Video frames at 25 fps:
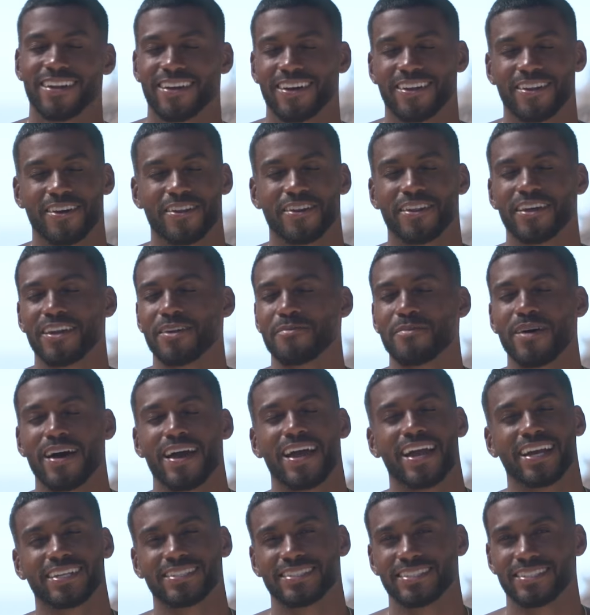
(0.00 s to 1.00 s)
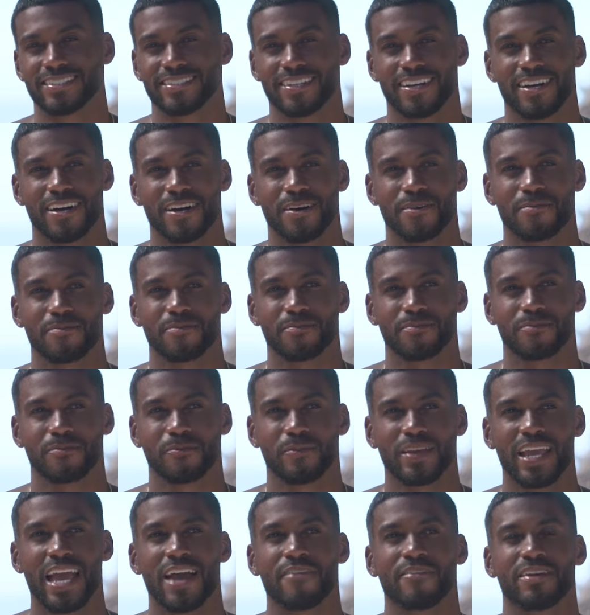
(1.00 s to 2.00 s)
nah, nah. None of my exes, um,
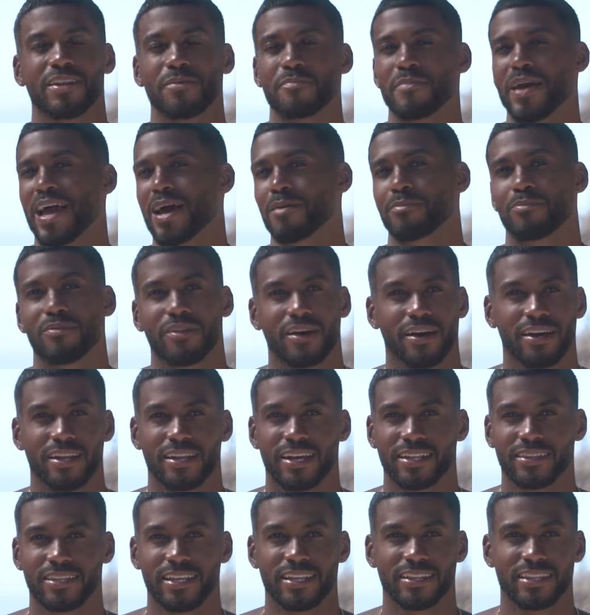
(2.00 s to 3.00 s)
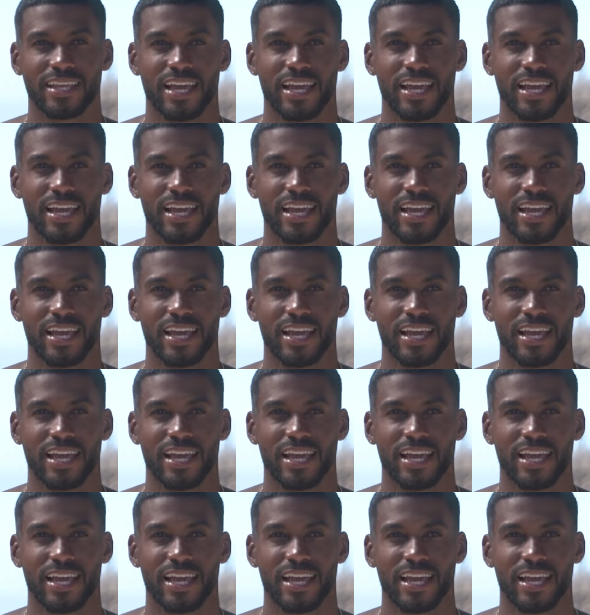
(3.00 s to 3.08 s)
we have any bad blood. I think